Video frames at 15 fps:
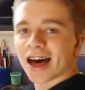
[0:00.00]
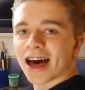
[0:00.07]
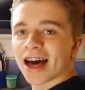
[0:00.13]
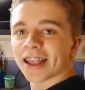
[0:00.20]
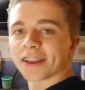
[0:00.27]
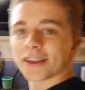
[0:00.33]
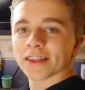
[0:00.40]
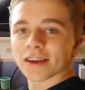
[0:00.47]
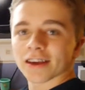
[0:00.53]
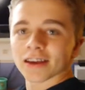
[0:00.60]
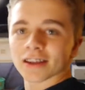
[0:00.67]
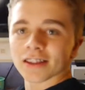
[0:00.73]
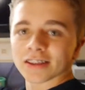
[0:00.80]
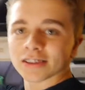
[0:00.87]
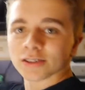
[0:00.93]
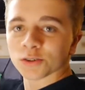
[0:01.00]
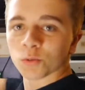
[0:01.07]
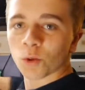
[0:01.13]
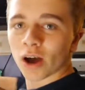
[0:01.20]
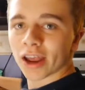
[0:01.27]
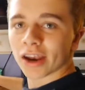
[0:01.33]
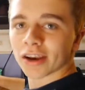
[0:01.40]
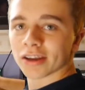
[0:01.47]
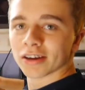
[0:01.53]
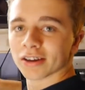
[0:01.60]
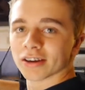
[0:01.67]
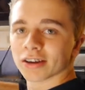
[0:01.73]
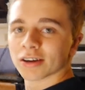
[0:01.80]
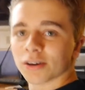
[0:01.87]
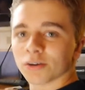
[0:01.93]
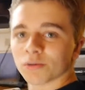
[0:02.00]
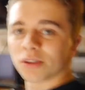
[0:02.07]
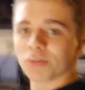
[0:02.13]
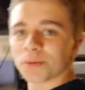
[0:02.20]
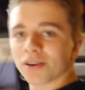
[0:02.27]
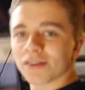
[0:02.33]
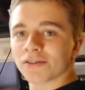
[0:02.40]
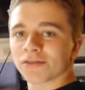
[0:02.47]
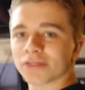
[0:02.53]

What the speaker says: and this is when, with a bit